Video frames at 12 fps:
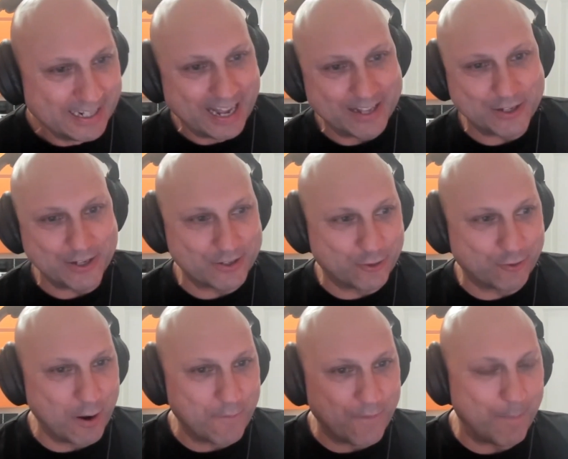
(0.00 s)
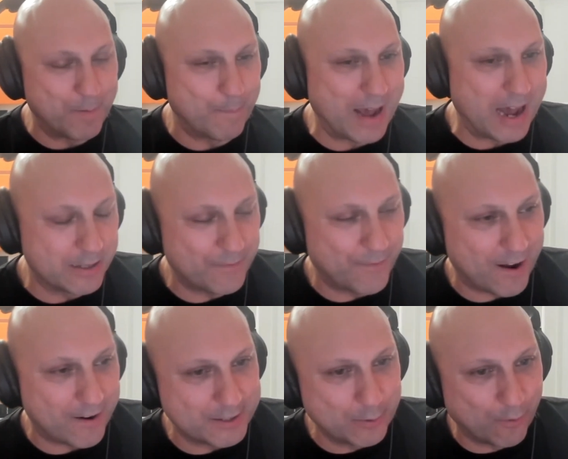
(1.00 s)
and just drove up about as
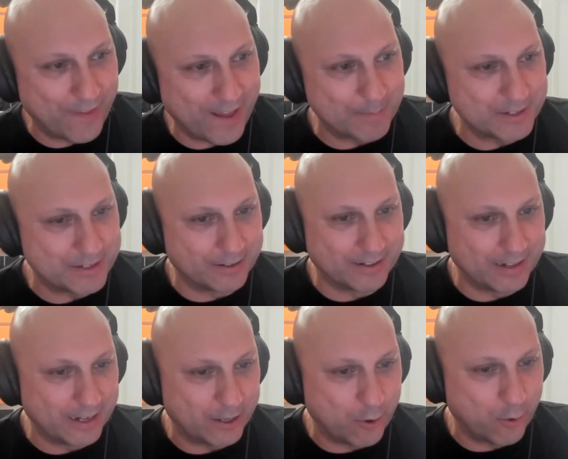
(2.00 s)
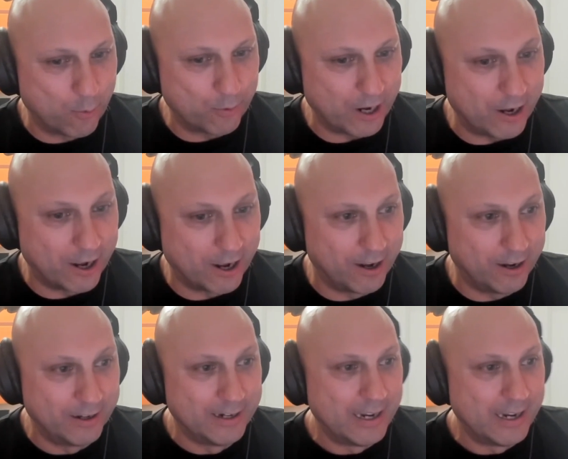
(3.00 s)
far as Northampton, and then called her